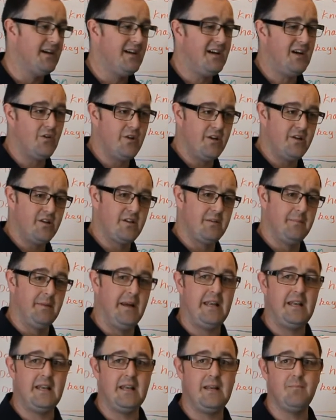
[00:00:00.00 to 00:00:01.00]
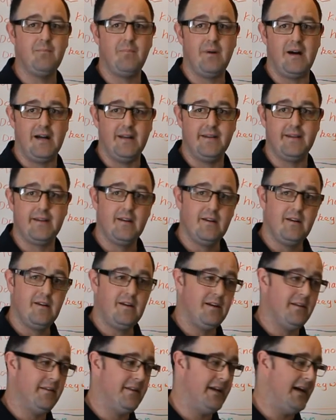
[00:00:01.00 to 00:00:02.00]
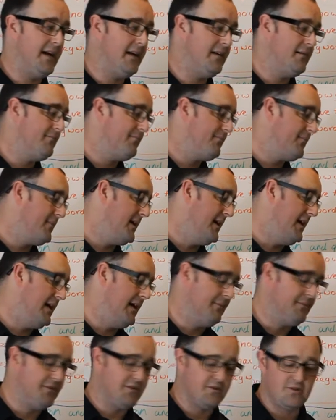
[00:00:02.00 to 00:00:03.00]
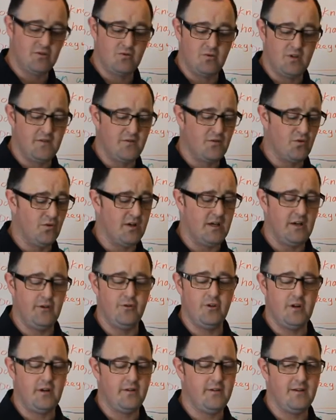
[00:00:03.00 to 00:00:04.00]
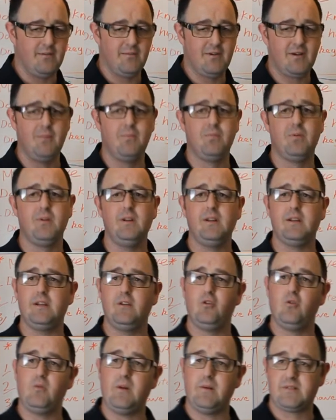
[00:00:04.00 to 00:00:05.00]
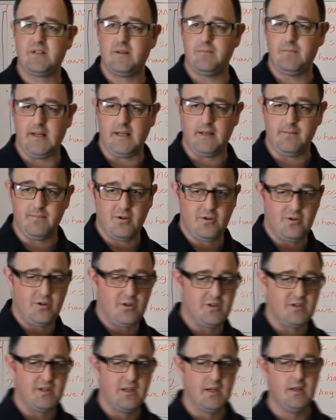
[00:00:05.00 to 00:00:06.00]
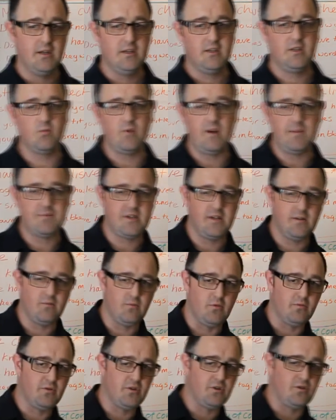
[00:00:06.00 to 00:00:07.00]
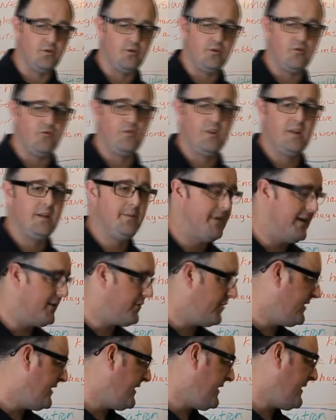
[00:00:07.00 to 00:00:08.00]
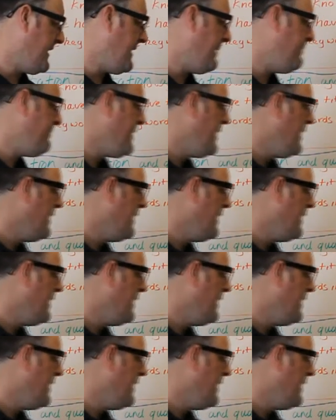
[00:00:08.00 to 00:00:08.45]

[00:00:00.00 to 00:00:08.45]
It'll get your domain name banned, and then you're just going to have to go and get a completely new website made, because your website will just look really bad on the internet.